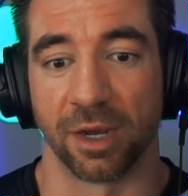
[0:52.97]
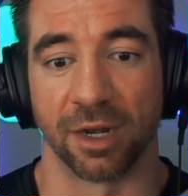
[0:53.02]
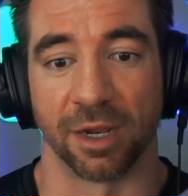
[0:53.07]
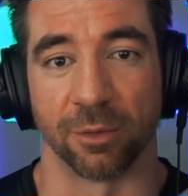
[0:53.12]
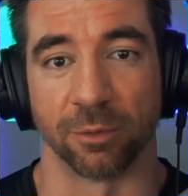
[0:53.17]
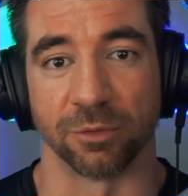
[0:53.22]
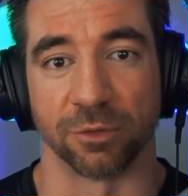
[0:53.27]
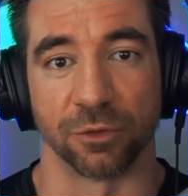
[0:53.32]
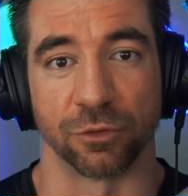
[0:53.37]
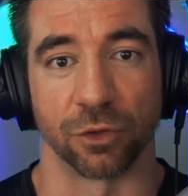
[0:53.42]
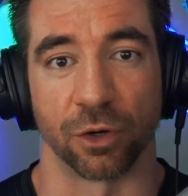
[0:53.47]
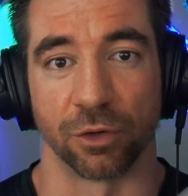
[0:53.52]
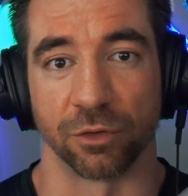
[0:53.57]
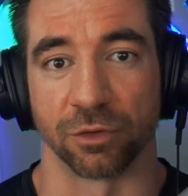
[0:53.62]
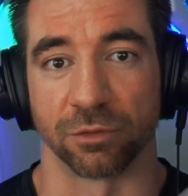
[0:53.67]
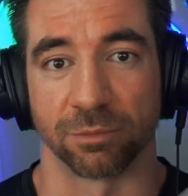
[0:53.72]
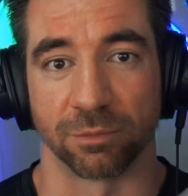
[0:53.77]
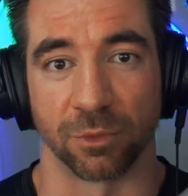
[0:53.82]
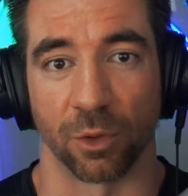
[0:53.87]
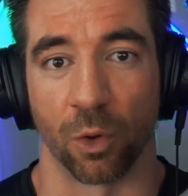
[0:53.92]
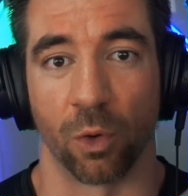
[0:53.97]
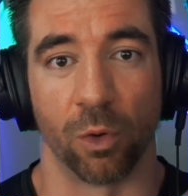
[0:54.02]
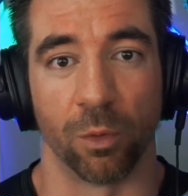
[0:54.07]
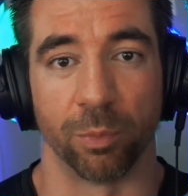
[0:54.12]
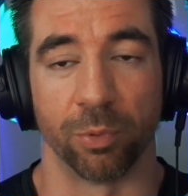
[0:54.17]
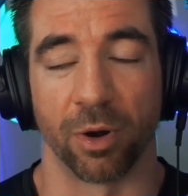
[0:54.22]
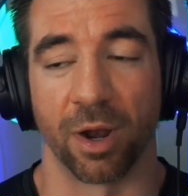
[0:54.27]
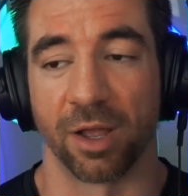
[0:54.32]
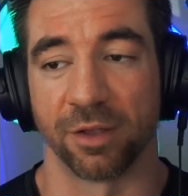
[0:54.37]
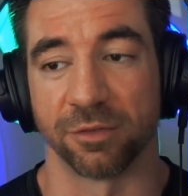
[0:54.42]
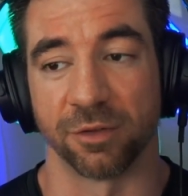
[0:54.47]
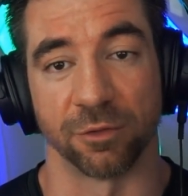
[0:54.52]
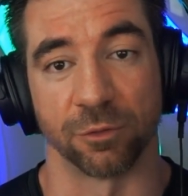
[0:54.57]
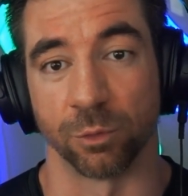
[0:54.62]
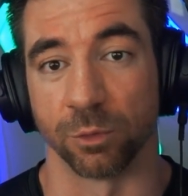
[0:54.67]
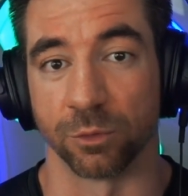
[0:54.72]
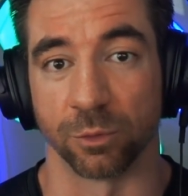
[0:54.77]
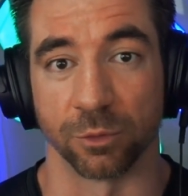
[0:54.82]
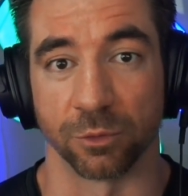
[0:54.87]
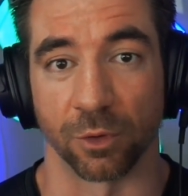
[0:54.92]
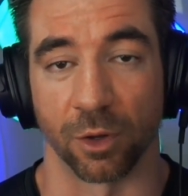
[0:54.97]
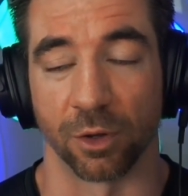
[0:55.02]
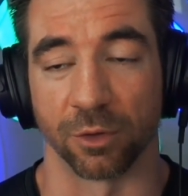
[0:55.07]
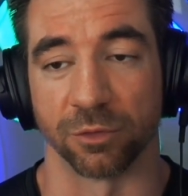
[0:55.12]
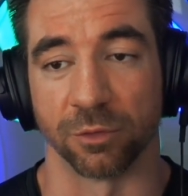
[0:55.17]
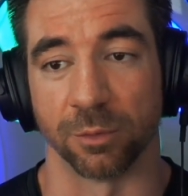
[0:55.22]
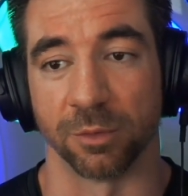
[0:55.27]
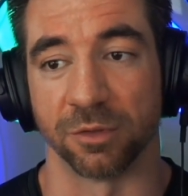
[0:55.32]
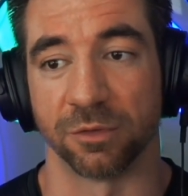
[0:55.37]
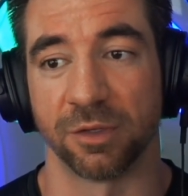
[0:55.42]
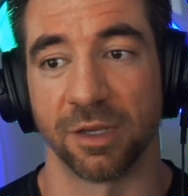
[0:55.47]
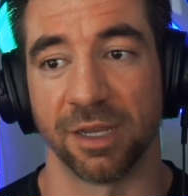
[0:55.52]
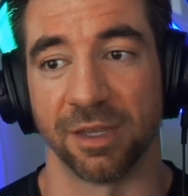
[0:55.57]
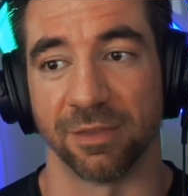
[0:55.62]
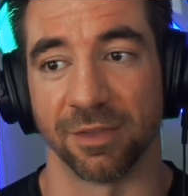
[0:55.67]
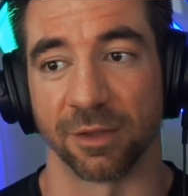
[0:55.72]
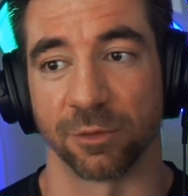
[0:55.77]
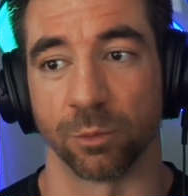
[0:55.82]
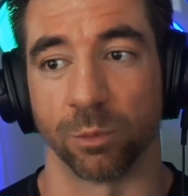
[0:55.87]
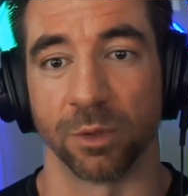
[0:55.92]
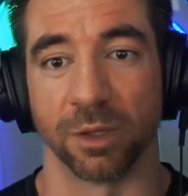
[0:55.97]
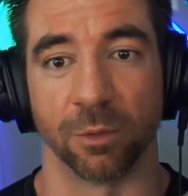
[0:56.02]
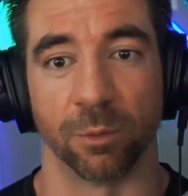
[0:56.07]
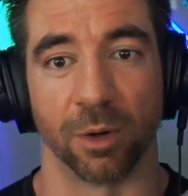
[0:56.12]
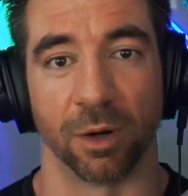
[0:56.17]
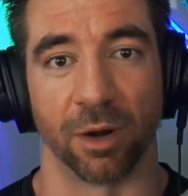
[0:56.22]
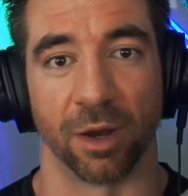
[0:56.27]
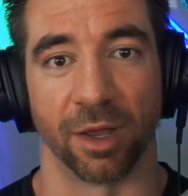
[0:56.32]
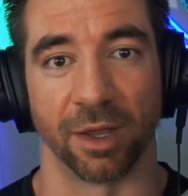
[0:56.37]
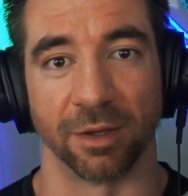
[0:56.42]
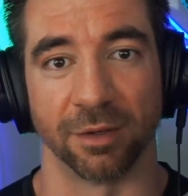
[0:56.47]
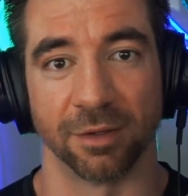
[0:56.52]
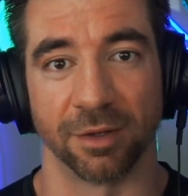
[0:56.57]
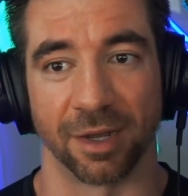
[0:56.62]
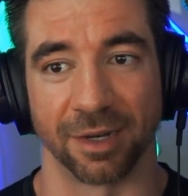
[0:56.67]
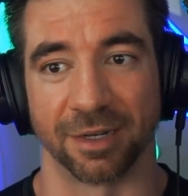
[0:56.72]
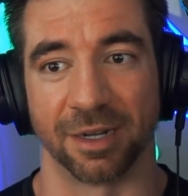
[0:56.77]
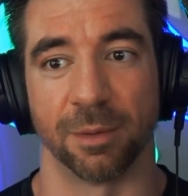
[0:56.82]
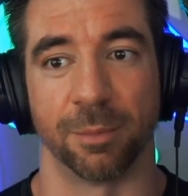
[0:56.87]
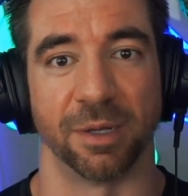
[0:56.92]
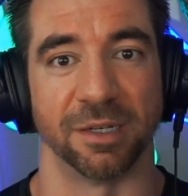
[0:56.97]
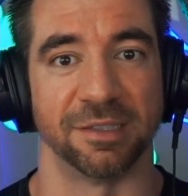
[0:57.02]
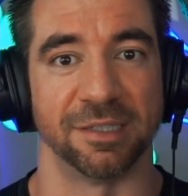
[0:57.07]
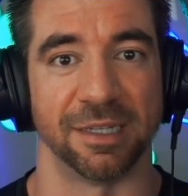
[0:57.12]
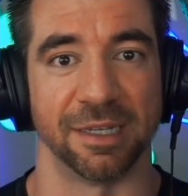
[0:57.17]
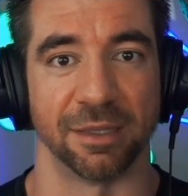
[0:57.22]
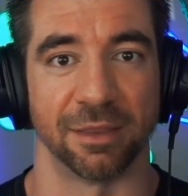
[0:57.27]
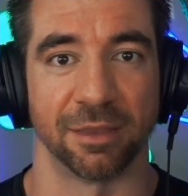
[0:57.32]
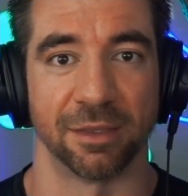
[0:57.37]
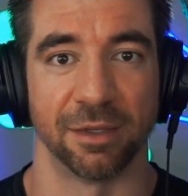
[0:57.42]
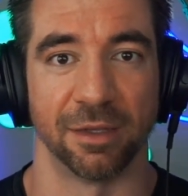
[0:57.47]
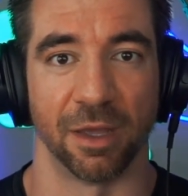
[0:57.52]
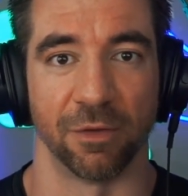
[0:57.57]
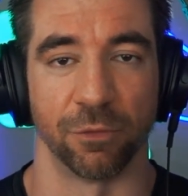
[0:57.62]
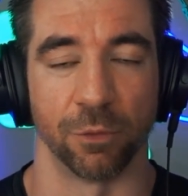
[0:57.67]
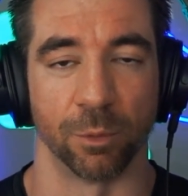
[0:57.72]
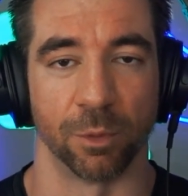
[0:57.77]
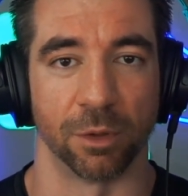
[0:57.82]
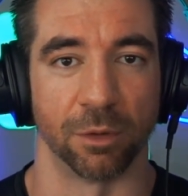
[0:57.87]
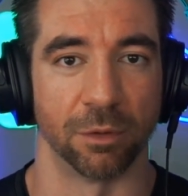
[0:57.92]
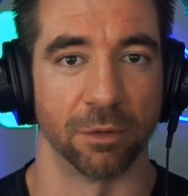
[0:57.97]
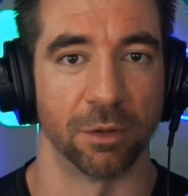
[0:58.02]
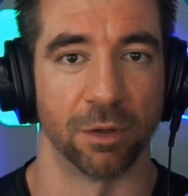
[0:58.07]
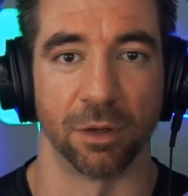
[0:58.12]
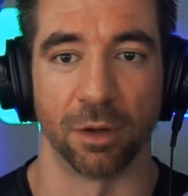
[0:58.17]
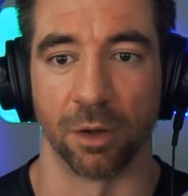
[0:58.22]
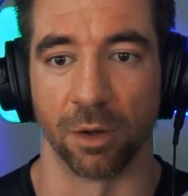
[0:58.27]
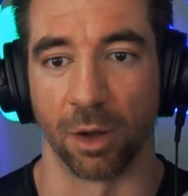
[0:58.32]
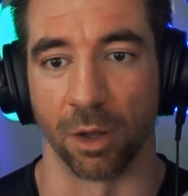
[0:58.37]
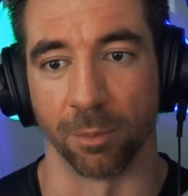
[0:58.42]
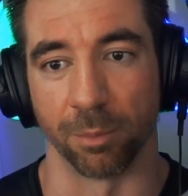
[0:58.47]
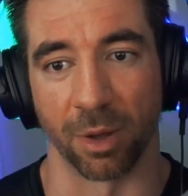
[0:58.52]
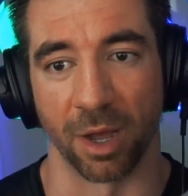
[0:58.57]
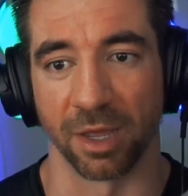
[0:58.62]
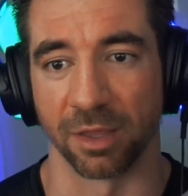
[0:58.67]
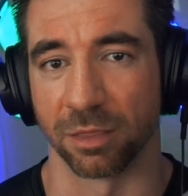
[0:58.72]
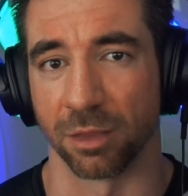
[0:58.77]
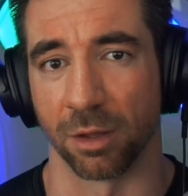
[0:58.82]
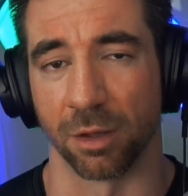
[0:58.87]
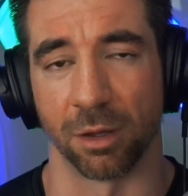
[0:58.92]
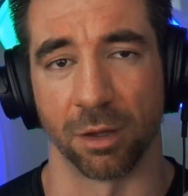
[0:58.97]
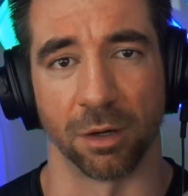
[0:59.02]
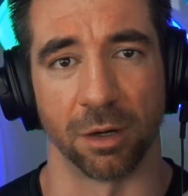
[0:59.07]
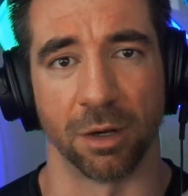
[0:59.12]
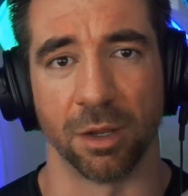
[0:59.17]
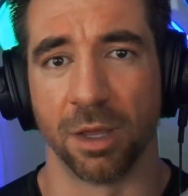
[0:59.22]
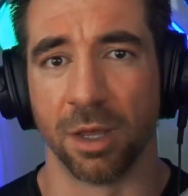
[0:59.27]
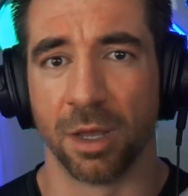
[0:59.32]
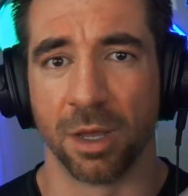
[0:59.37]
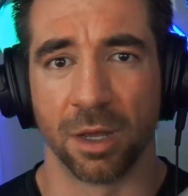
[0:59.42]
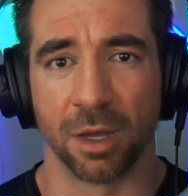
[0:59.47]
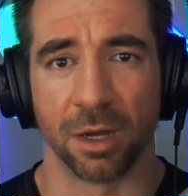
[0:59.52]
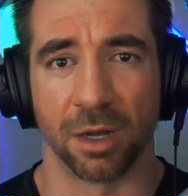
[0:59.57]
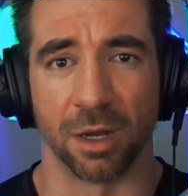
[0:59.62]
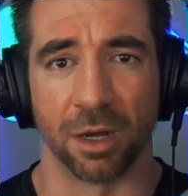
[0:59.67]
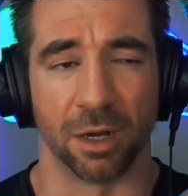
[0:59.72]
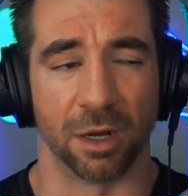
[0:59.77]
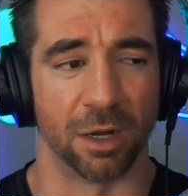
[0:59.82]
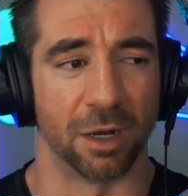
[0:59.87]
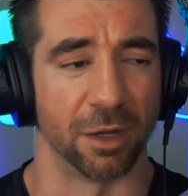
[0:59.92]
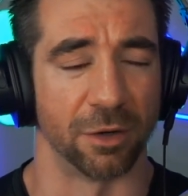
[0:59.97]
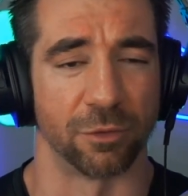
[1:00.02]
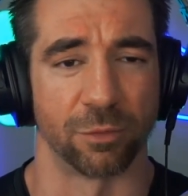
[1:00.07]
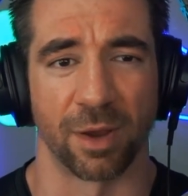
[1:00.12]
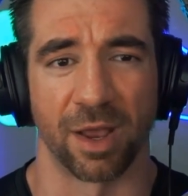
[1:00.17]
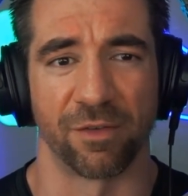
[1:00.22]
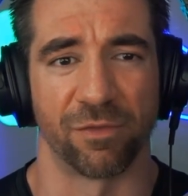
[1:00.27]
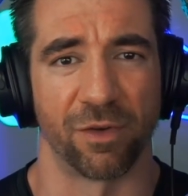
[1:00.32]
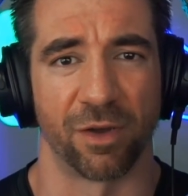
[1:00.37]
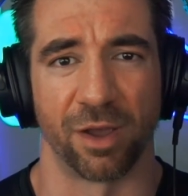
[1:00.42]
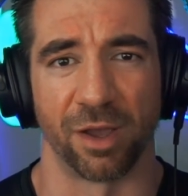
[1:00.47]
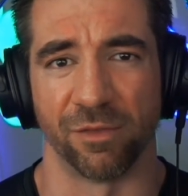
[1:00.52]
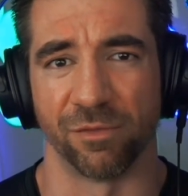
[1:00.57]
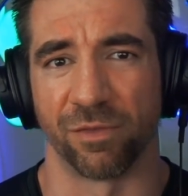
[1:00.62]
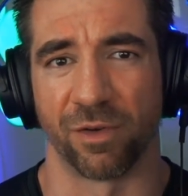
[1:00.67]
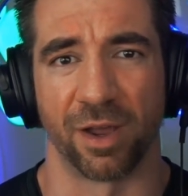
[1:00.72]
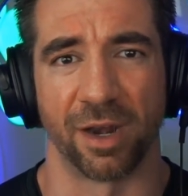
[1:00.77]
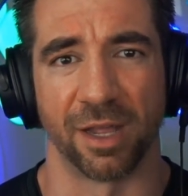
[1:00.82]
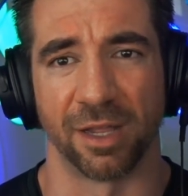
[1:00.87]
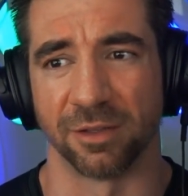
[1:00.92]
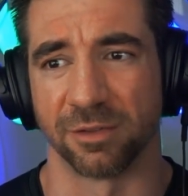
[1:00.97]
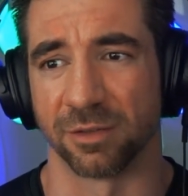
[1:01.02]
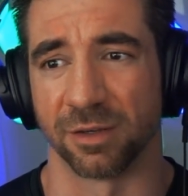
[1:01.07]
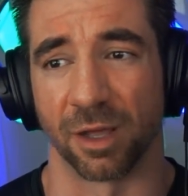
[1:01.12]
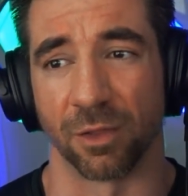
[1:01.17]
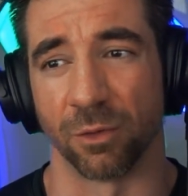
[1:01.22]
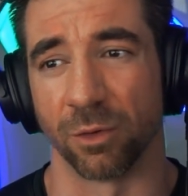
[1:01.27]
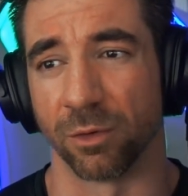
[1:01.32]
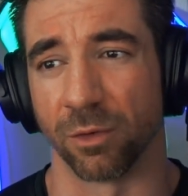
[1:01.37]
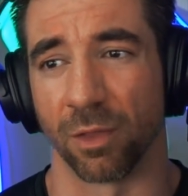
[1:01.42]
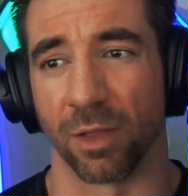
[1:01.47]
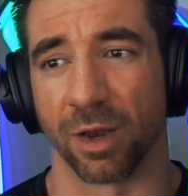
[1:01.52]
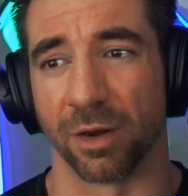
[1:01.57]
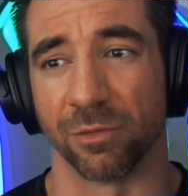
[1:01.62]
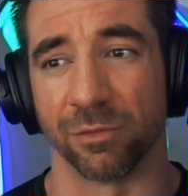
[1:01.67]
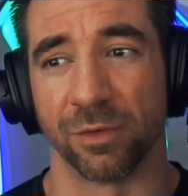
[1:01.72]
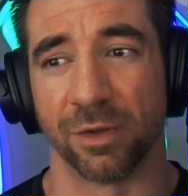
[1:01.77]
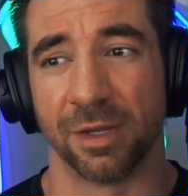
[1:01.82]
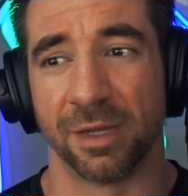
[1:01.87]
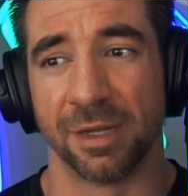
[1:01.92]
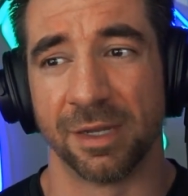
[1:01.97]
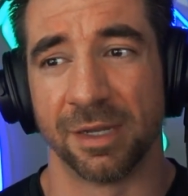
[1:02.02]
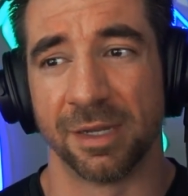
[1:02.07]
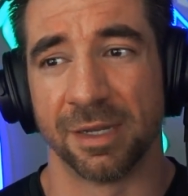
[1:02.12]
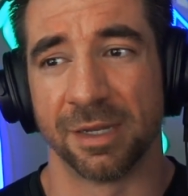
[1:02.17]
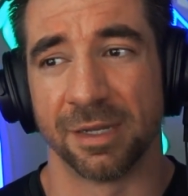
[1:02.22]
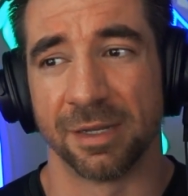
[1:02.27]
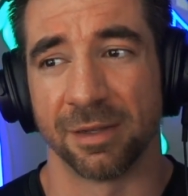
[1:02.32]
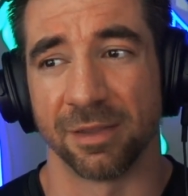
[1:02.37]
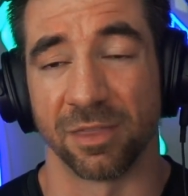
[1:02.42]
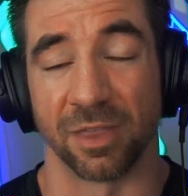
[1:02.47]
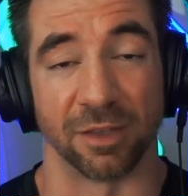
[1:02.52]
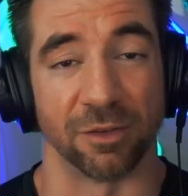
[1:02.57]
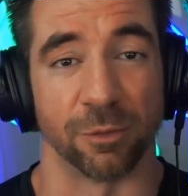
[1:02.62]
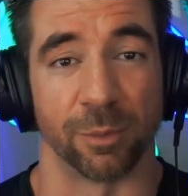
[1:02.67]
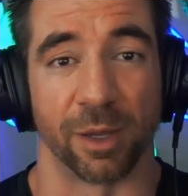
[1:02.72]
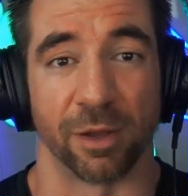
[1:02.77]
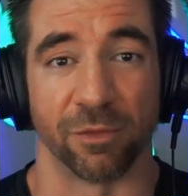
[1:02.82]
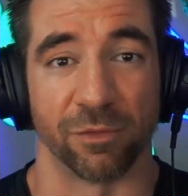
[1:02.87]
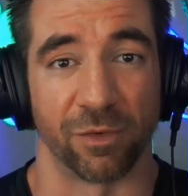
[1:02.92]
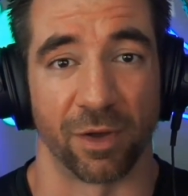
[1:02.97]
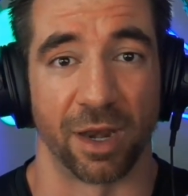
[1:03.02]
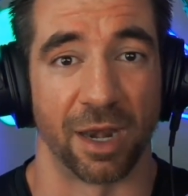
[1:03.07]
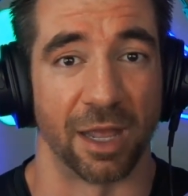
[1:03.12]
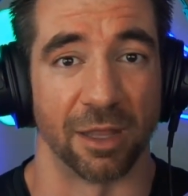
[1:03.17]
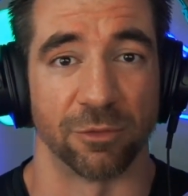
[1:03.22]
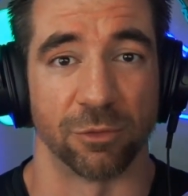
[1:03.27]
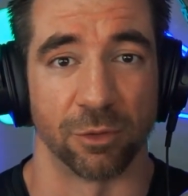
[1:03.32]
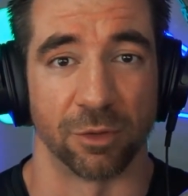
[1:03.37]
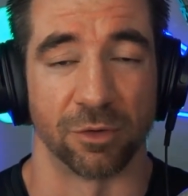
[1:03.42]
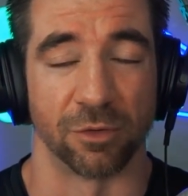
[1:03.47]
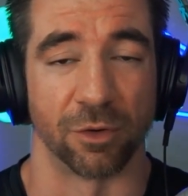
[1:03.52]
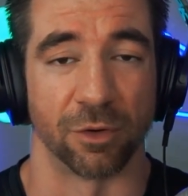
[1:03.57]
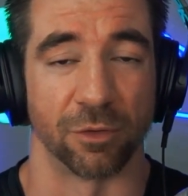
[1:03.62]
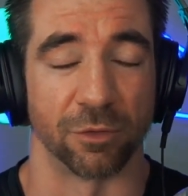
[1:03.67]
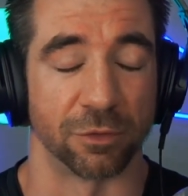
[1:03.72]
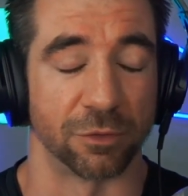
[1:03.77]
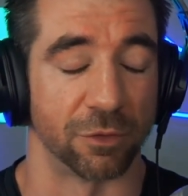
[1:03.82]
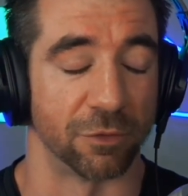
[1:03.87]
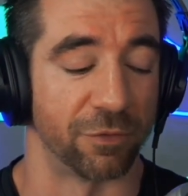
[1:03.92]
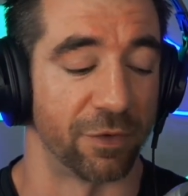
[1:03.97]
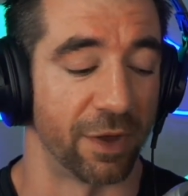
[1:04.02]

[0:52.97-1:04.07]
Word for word: I was in charge of the whole process, which was awesome to see. And that's really where I, I cut my teeth if you will, on Python, uh, on TradFi, and finance, and I learned a lot of things about finance or traditional